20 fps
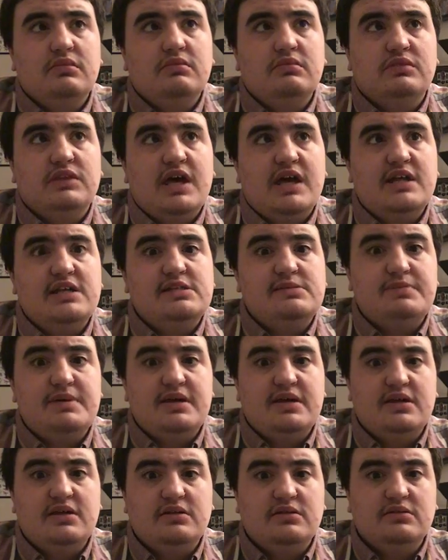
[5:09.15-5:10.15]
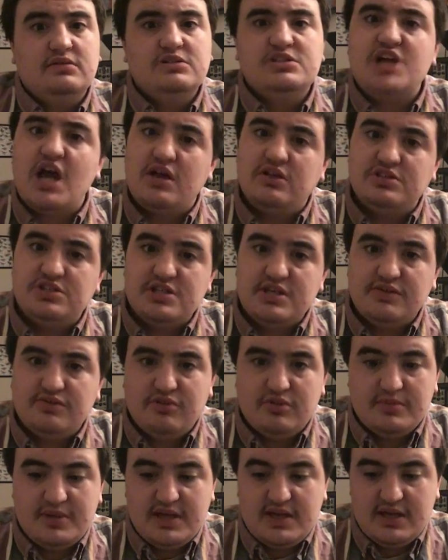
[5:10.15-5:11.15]
that has been challenging
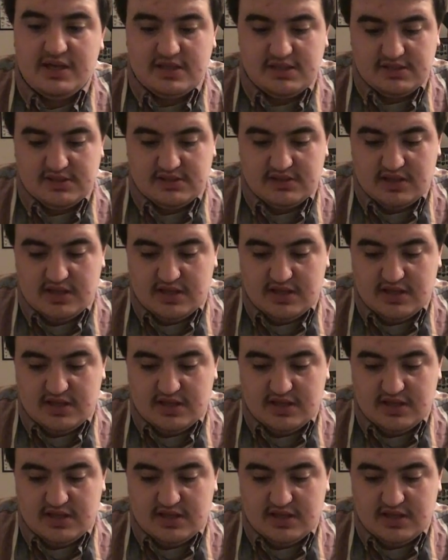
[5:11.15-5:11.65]
for me is